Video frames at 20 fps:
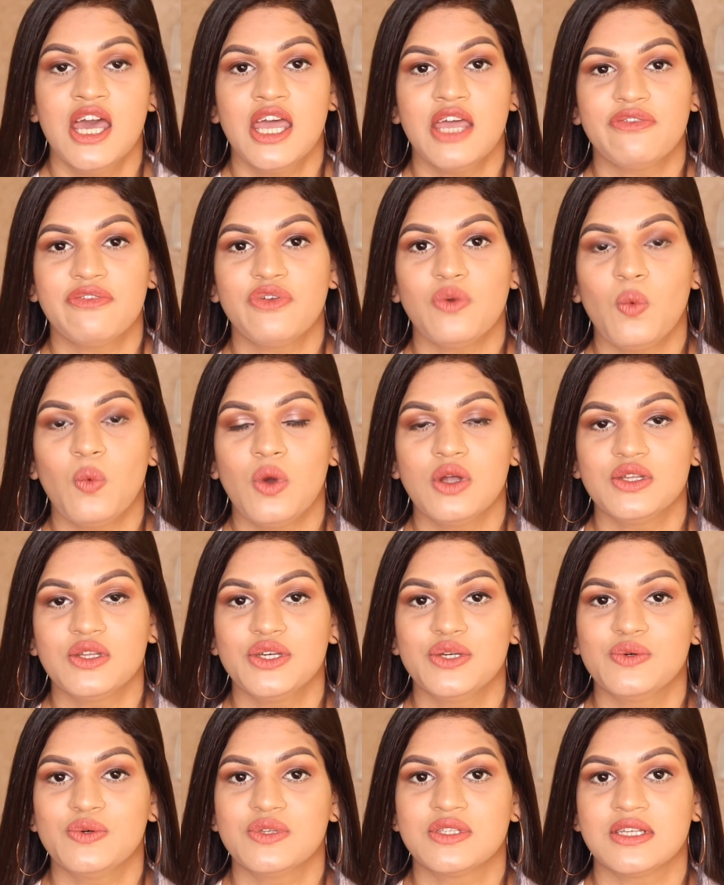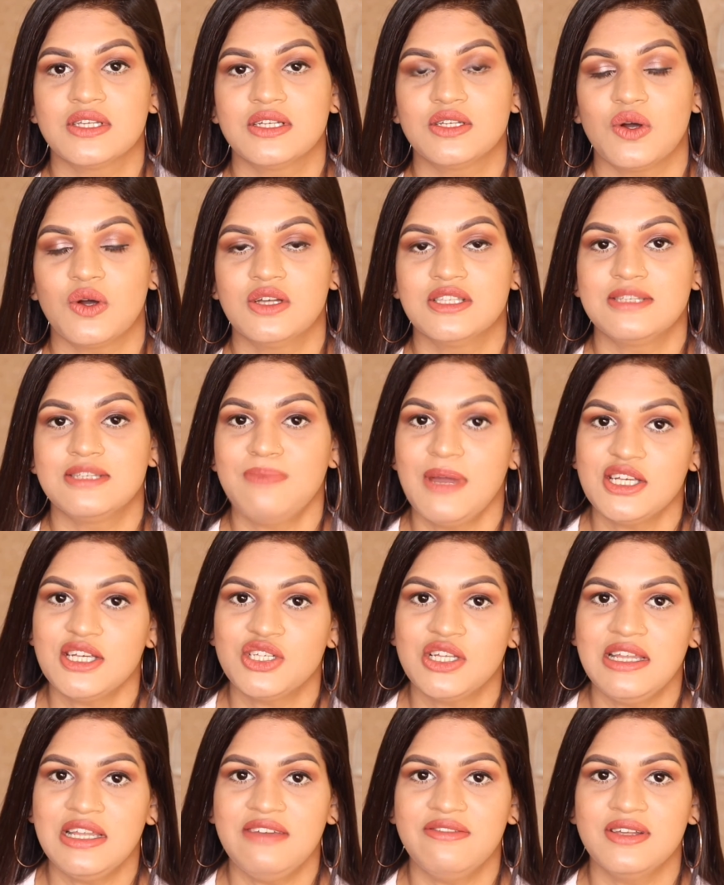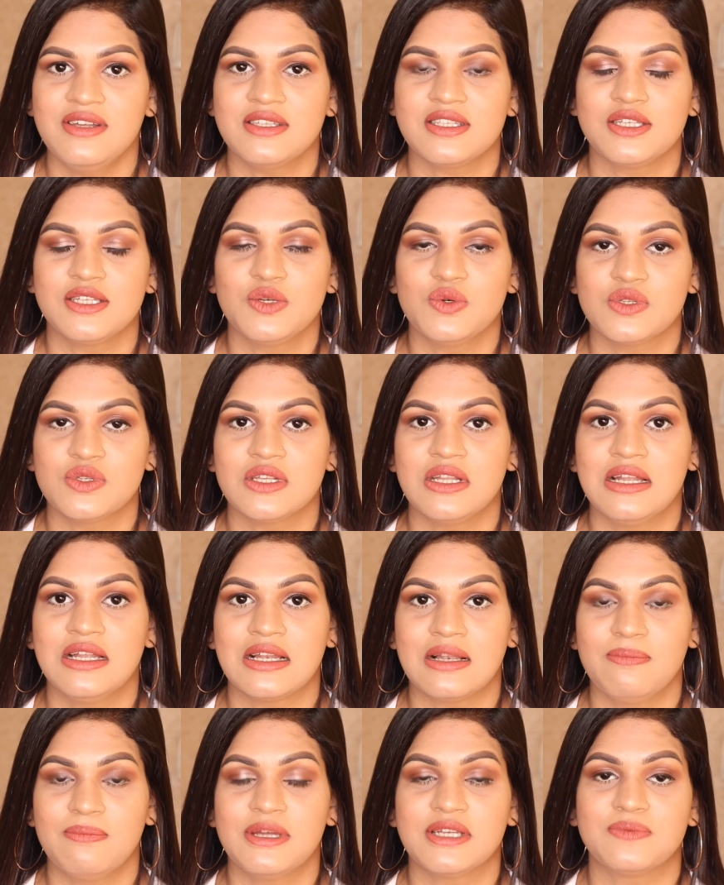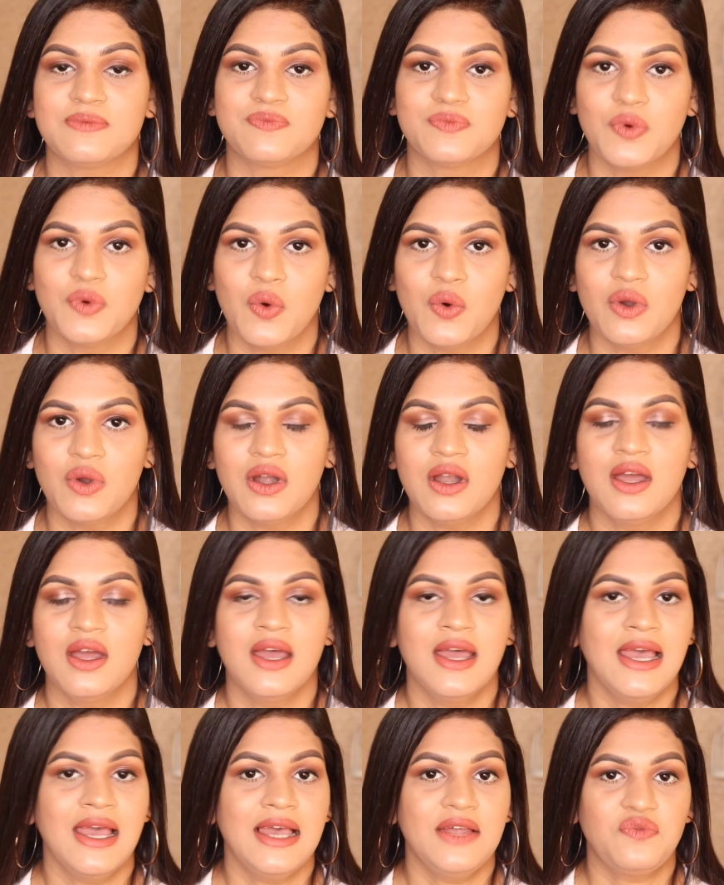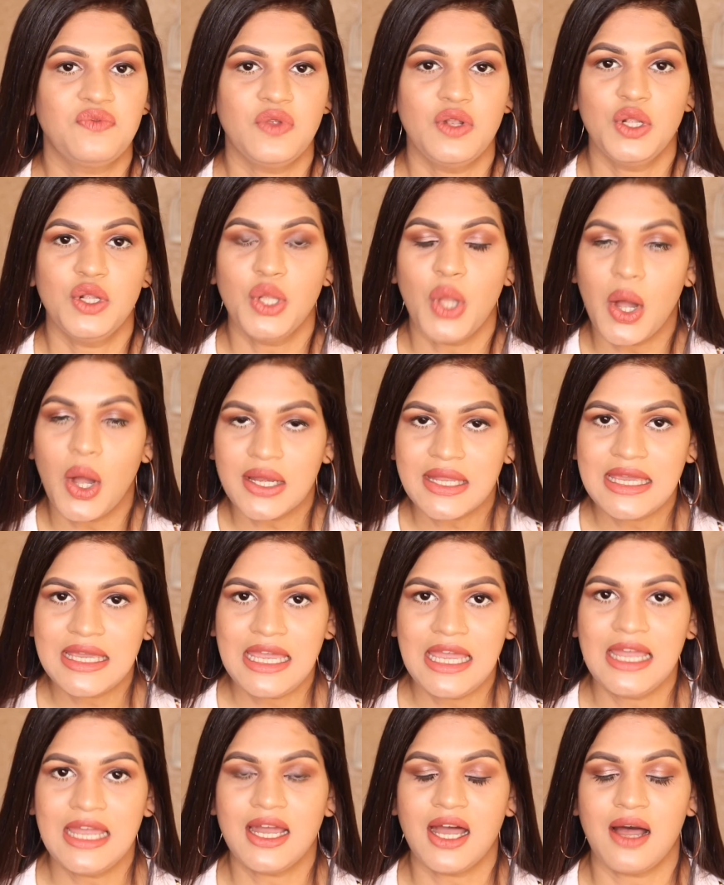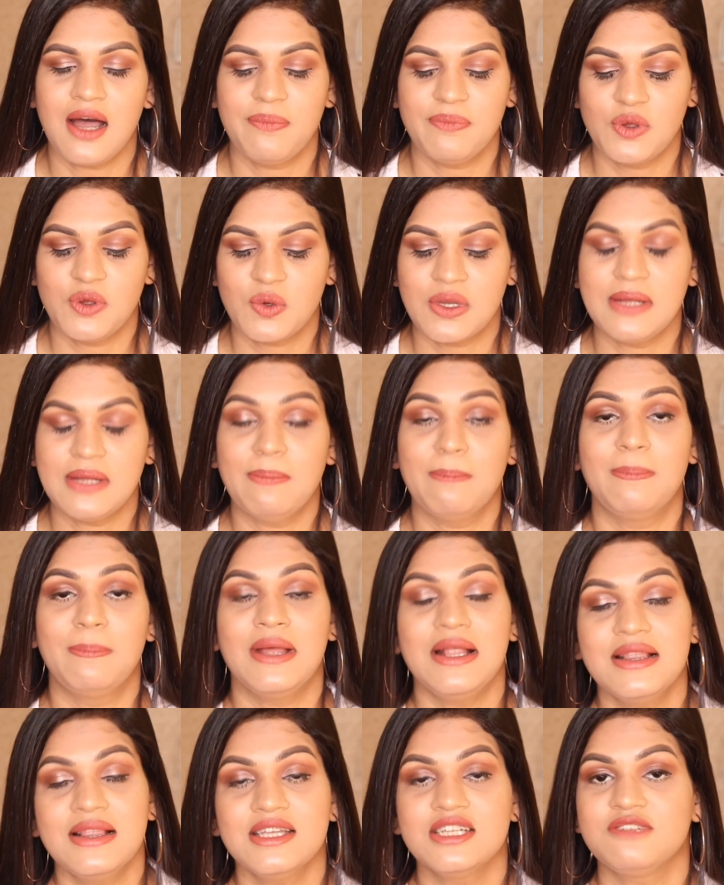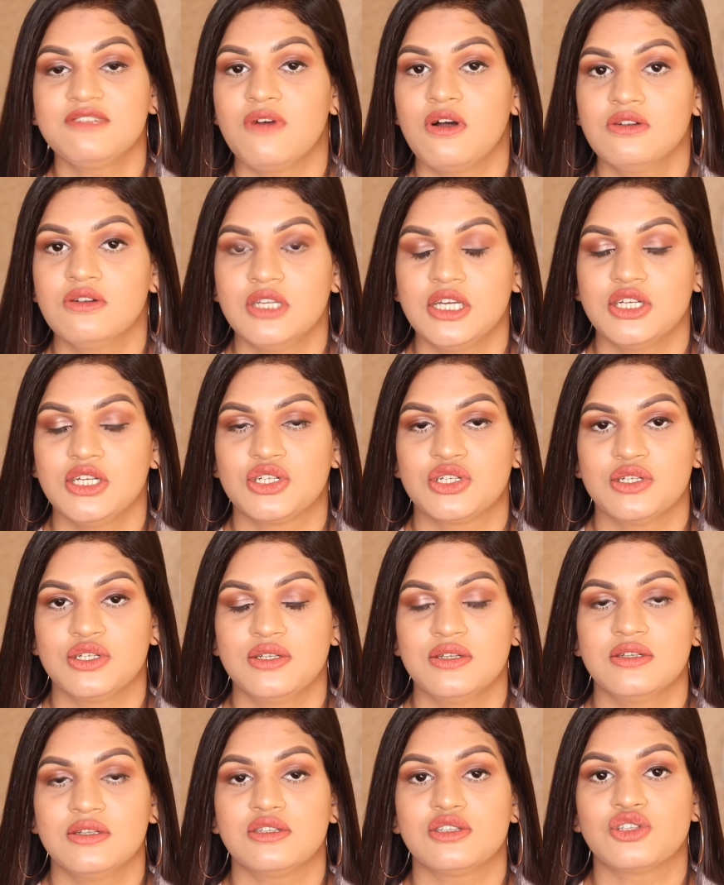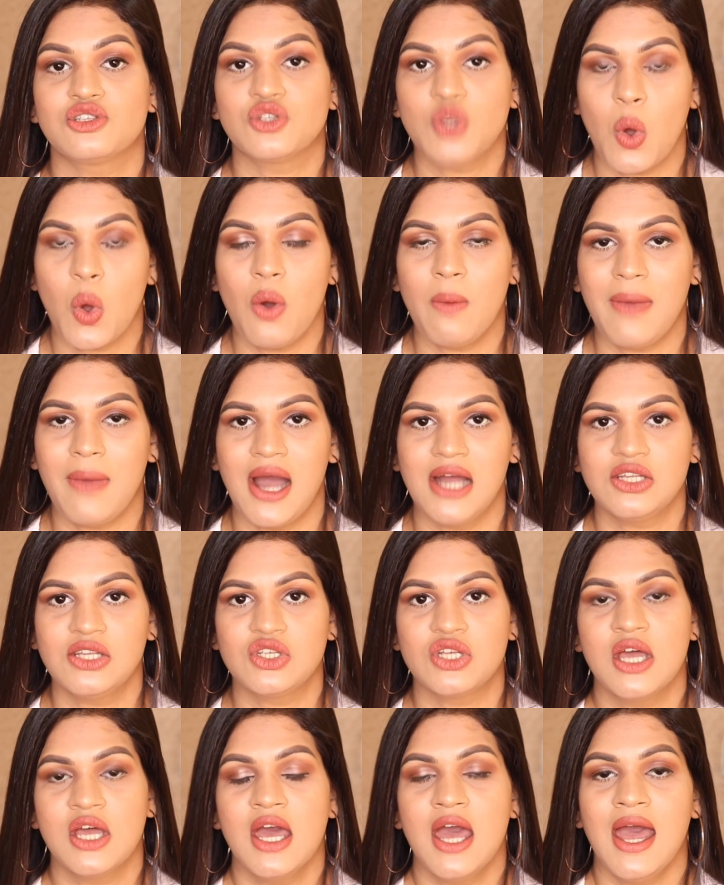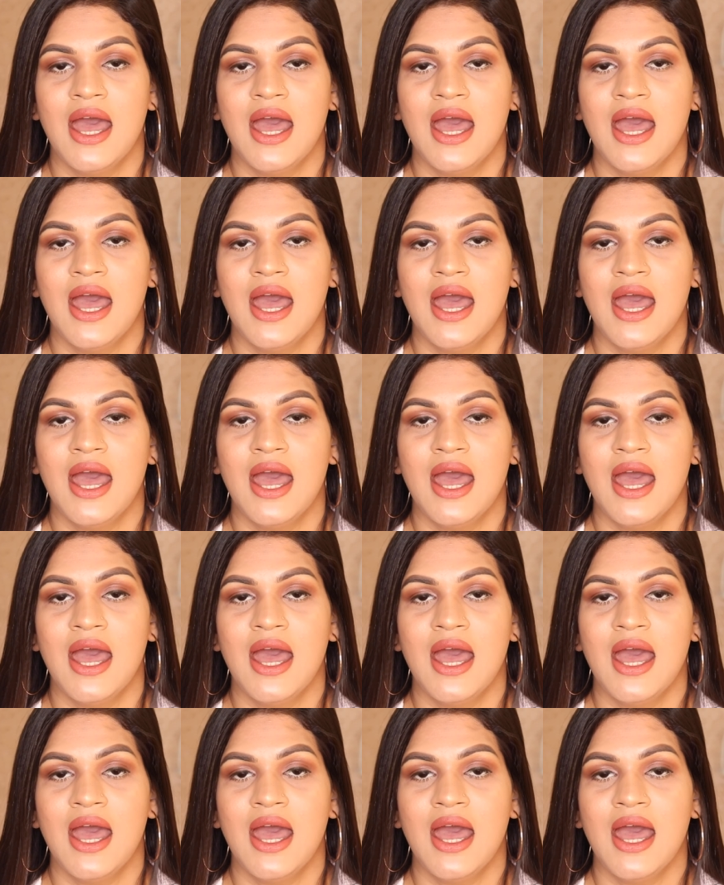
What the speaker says: If you want to use it on special events, use a little bit more. It will not cake up. You can build this foundation so much.